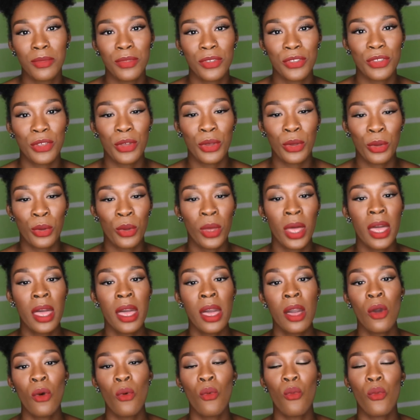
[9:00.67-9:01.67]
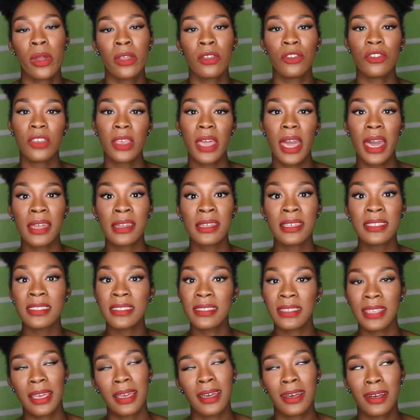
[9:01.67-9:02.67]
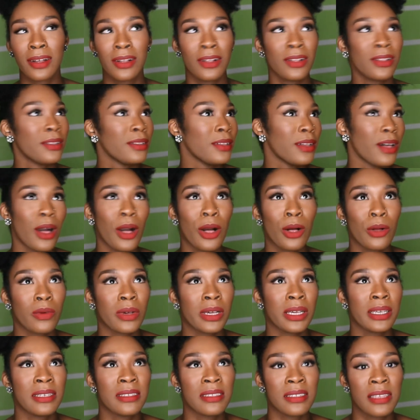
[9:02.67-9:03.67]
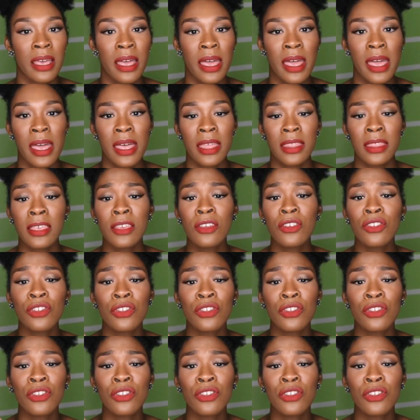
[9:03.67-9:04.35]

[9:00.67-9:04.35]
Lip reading: So when she had a sale, always, these